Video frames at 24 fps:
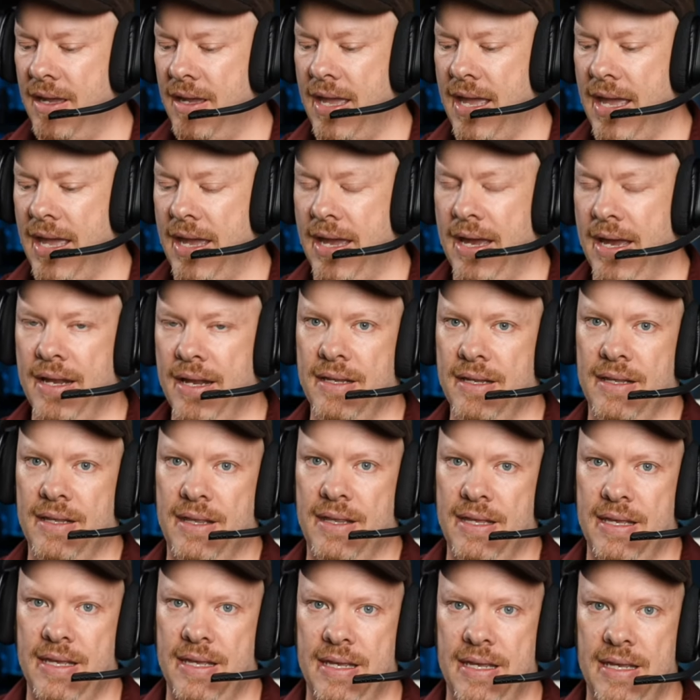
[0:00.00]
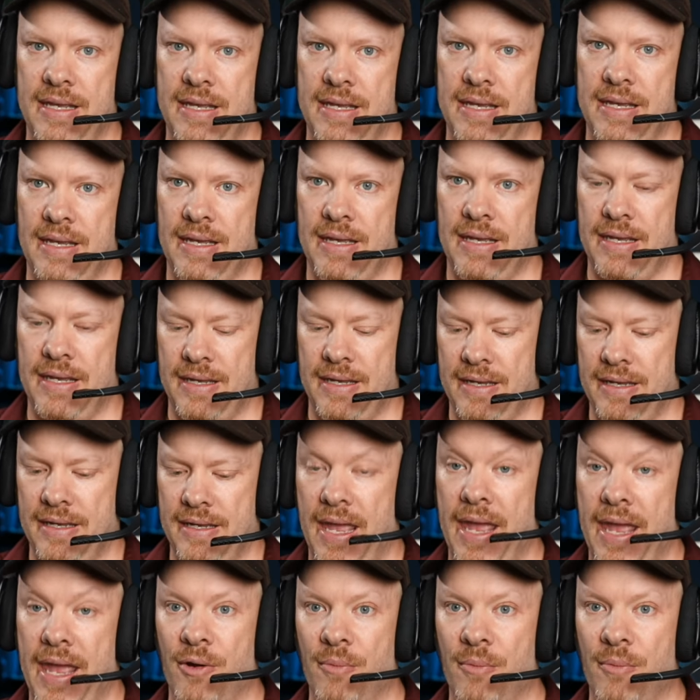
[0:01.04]
and the uh,
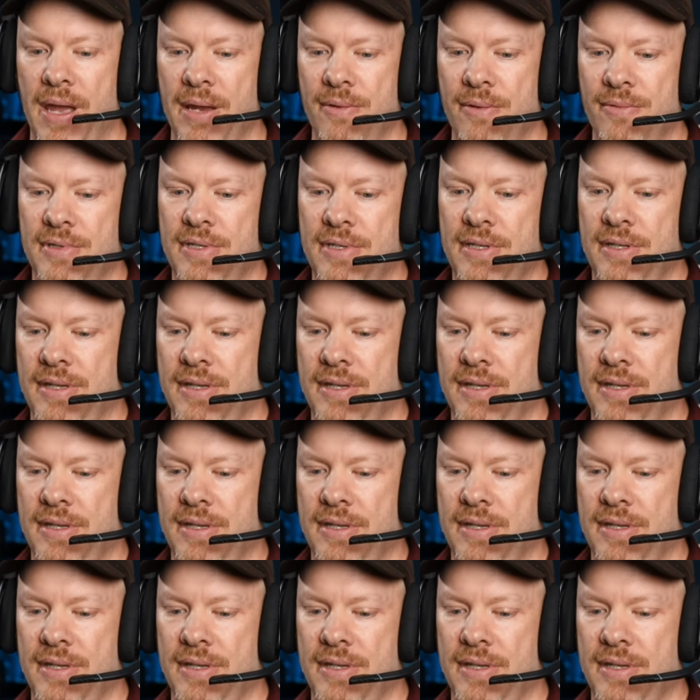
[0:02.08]
L mount,